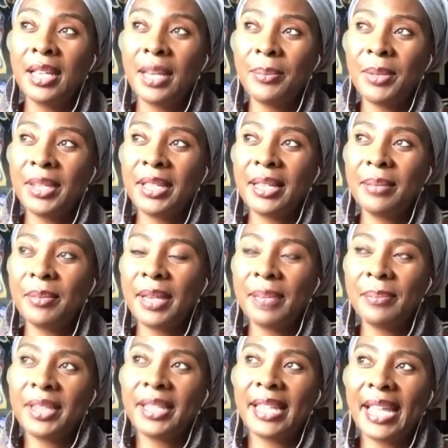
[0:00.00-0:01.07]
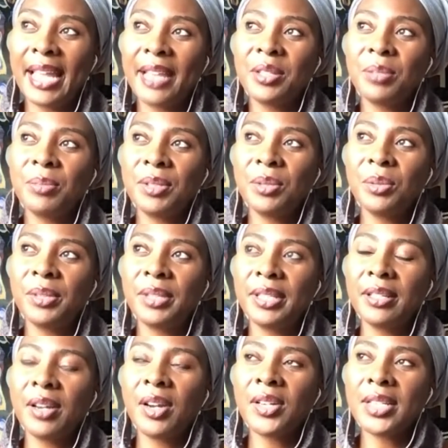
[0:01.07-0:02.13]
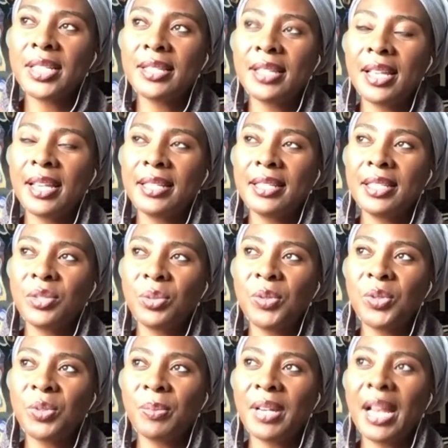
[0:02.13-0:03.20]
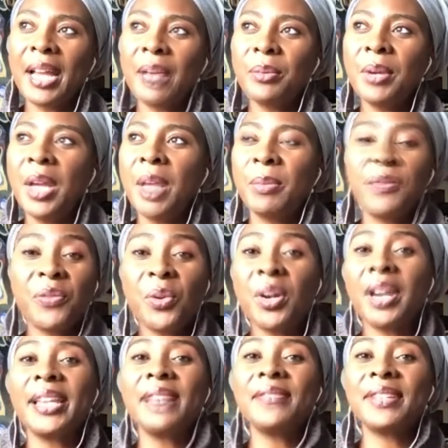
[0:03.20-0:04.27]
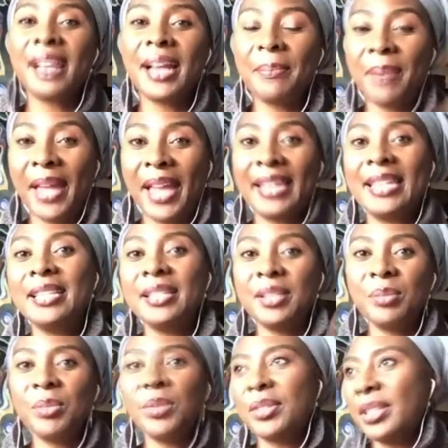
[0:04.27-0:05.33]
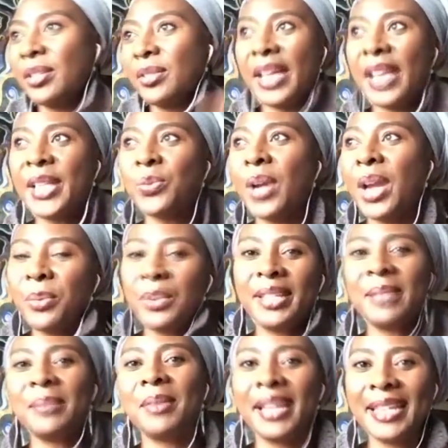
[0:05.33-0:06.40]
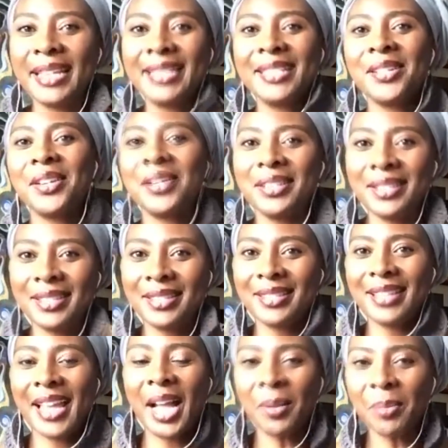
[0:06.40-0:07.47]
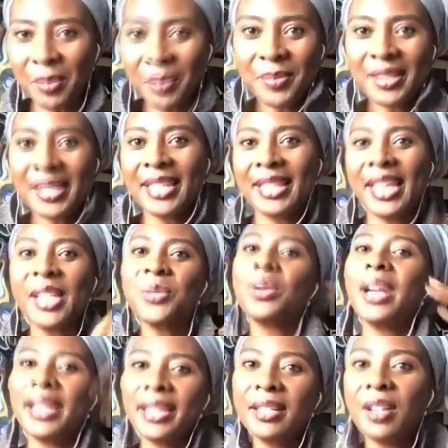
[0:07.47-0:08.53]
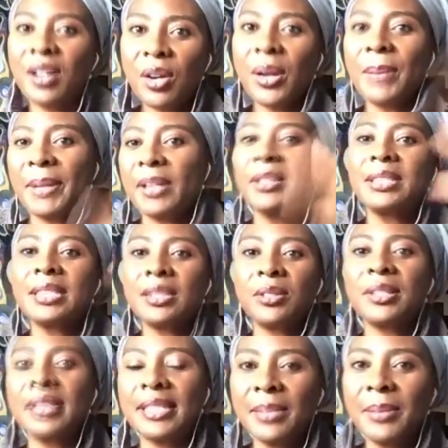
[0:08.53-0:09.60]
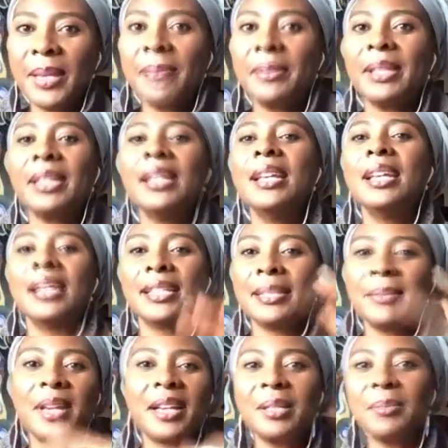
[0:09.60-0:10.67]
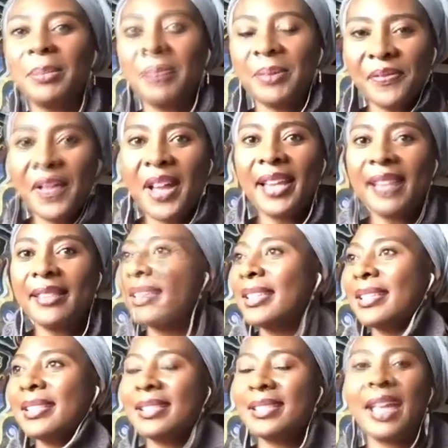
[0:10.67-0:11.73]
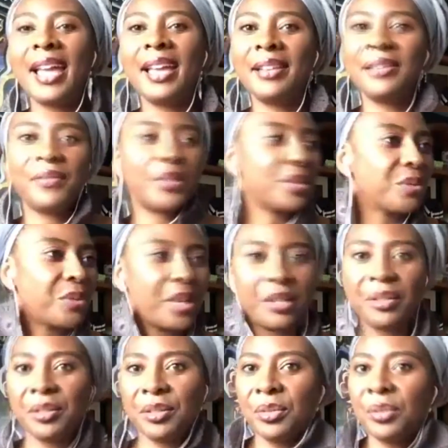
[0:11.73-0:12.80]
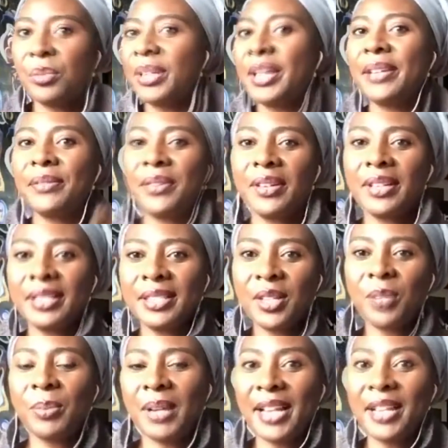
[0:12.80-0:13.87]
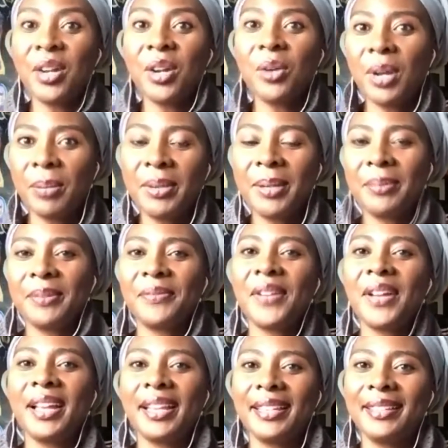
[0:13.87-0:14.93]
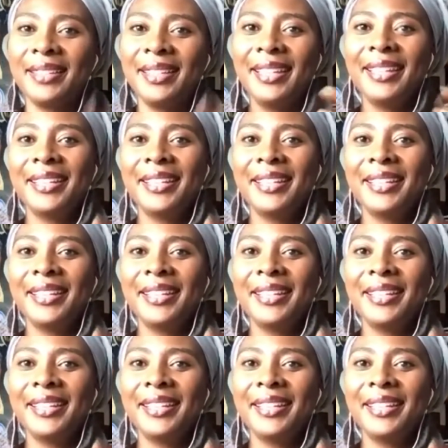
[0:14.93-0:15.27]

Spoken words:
I mean, they had to be doing artist side distribution, but before I even got back into music, that's where I would get my indie artist albums. Like, that's where I could go. I'm like, okay, just go to CDBaby, because I'm not going to be able to find this at Virgin Records or whatever. So, but I know I'll be able to find,